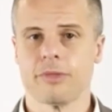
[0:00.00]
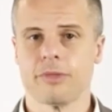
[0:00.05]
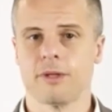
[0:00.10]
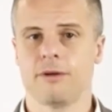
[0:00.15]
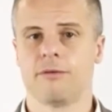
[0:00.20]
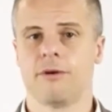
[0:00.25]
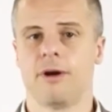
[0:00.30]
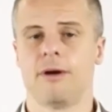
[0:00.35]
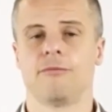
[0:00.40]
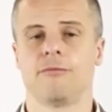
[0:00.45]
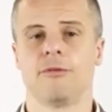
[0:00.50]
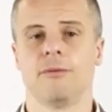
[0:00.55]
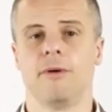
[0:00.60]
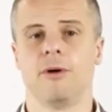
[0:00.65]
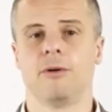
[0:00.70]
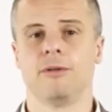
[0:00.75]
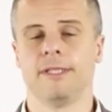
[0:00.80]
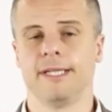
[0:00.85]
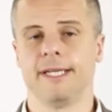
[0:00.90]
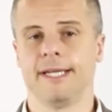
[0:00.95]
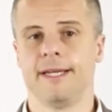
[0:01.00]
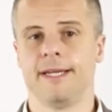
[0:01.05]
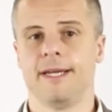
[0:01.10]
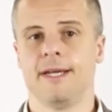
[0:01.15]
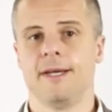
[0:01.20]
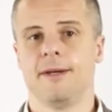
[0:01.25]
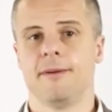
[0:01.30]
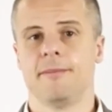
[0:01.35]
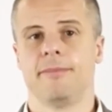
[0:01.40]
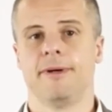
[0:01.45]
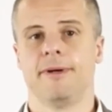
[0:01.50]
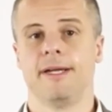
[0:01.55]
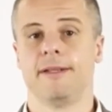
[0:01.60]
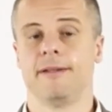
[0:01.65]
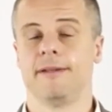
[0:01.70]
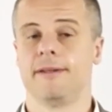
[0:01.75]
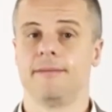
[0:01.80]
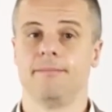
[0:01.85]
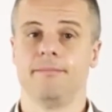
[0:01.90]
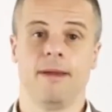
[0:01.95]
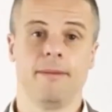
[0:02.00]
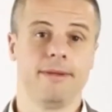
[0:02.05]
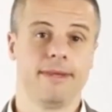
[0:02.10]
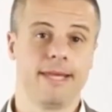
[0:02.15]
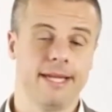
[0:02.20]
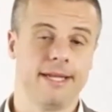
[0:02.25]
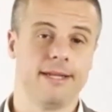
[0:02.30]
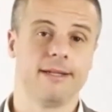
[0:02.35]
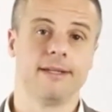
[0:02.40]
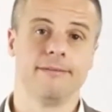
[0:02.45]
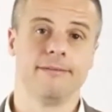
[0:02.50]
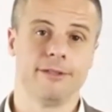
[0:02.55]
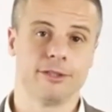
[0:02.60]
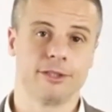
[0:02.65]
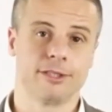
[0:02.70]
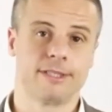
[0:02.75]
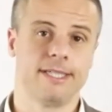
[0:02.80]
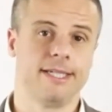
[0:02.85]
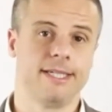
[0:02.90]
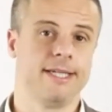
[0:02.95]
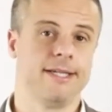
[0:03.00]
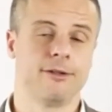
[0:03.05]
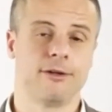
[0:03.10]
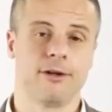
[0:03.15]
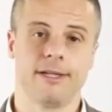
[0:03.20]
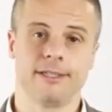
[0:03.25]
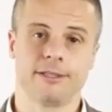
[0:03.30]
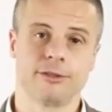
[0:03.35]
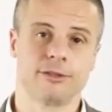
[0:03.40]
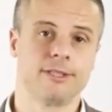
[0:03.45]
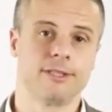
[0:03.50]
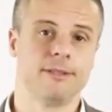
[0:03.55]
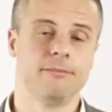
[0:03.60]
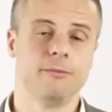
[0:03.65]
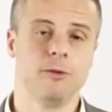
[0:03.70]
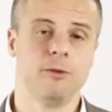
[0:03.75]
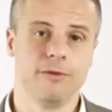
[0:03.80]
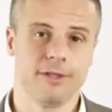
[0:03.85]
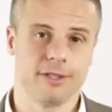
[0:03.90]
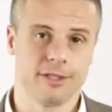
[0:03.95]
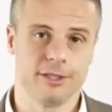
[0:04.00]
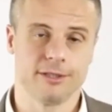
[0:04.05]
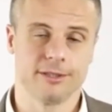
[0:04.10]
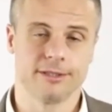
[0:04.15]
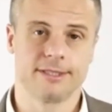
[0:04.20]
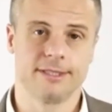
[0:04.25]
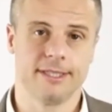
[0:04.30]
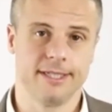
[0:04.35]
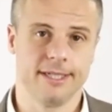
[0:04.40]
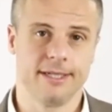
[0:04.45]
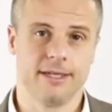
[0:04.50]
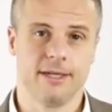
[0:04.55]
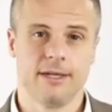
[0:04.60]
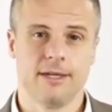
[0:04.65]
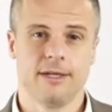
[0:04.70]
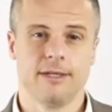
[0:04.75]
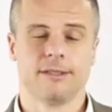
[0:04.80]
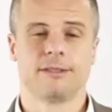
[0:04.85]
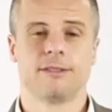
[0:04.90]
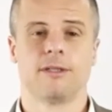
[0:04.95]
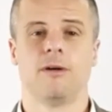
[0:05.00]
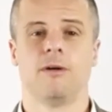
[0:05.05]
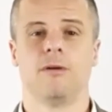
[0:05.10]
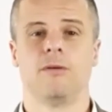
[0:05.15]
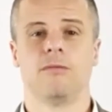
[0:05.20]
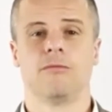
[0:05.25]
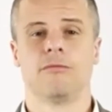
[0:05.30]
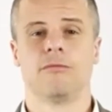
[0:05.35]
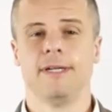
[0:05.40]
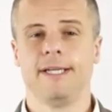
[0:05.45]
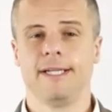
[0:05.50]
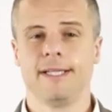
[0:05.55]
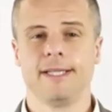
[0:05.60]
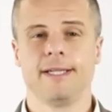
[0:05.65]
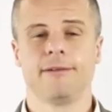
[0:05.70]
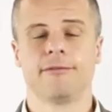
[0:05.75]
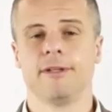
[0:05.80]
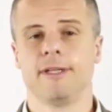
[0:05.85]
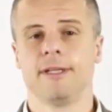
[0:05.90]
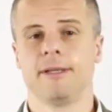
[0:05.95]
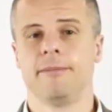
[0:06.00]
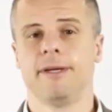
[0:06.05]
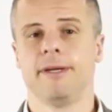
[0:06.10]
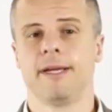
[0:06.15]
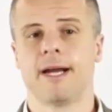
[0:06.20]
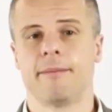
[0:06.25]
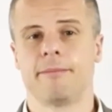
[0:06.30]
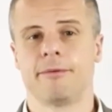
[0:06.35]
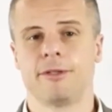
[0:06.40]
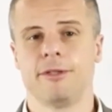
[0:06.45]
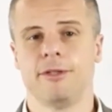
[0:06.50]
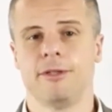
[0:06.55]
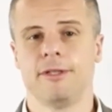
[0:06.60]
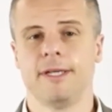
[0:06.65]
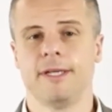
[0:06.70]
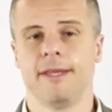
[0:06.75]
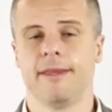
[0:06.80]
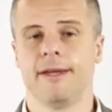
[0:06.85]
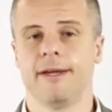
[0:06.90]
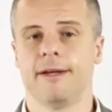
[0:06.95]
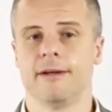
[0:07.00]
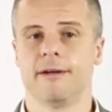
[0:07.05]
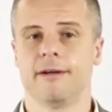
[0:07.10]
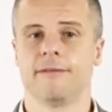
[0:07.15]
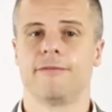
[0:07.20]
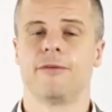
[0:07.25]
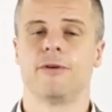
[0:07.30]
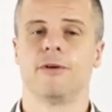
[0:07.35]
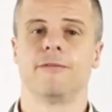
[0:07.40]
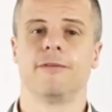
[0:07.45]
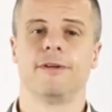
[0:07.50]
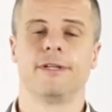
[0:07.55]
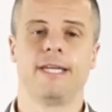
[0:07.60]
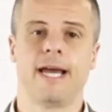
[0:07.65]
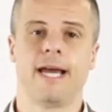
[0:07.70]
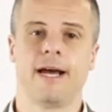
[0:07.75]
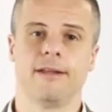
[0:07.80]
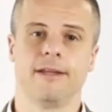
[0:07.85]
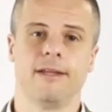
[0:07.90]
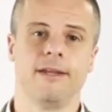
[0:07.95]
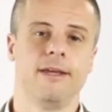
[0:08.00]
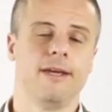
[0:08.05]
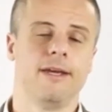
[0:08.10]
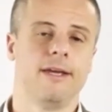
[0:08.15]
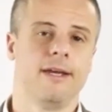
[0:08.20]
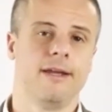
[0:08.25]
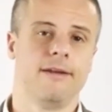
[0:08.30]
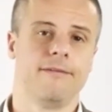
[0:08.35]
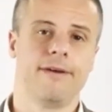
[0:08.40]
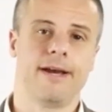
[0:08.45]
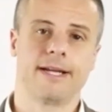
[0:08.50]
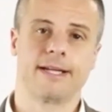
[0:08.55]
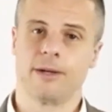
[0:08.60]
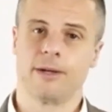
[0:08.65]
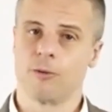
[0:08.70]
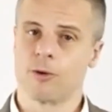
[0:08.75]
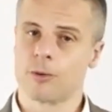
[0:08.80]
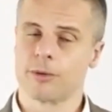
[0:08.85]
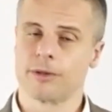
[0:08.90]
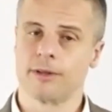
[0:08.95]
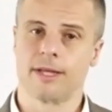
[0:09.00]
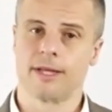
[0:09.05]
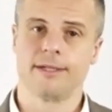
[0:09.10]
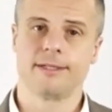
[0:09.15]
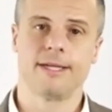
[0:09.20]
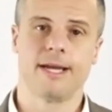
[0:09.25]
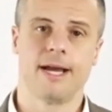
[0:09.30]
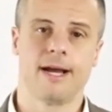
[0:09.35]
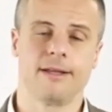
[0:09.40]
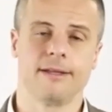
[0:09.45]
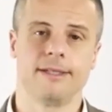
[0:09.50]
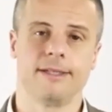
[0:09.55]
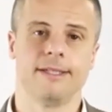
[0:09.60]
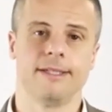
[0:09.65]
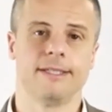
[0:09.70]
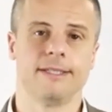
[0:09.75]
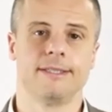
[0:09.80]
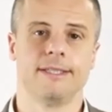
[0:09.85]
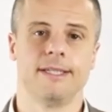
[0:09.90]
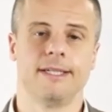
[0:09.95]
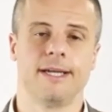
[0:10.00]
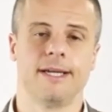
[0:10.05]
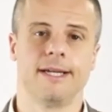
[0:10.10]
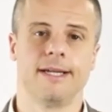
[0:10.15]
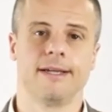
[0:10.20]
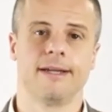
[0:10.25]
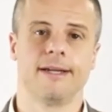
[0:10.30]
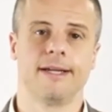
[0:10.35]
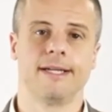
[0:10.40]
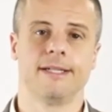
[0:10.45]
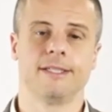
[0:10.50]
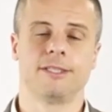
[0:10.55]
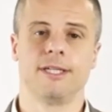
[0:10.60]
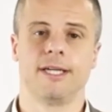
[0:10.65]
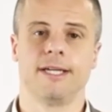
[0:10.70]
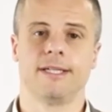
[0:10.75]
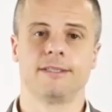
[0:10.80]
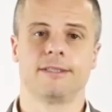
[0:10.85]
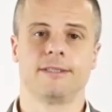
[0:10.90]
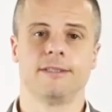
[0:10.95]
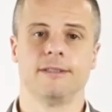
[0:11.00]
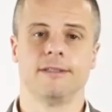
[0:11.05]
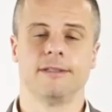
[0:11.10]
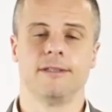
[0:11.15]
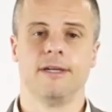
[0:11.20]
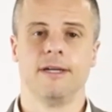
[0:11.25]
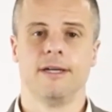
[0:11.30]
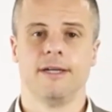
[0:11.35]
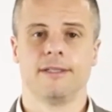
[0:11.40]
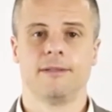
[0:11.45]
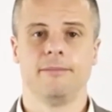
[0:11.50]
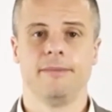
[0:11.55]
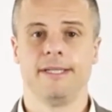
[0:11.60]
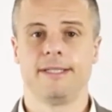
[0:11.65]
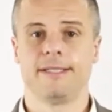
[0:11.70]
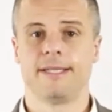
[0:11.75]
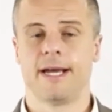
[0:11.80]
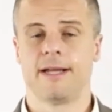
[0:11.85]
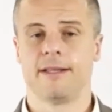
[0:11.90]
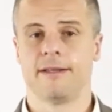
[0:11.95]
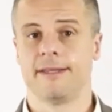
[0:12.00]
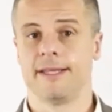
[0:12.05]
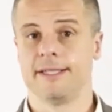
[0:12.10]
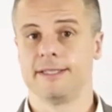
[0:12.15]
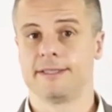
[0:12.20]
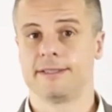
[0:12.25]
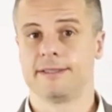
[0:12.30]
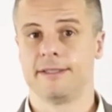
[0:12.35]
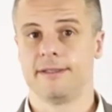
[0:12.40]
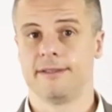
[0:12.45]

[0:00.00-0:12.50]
remotely, but maybe they didn't live in your city and they're not interested in moving to your city. So really, really big opportunity there for talent. In fact, I work with a lot of talent, and I get a chance to meet talent that's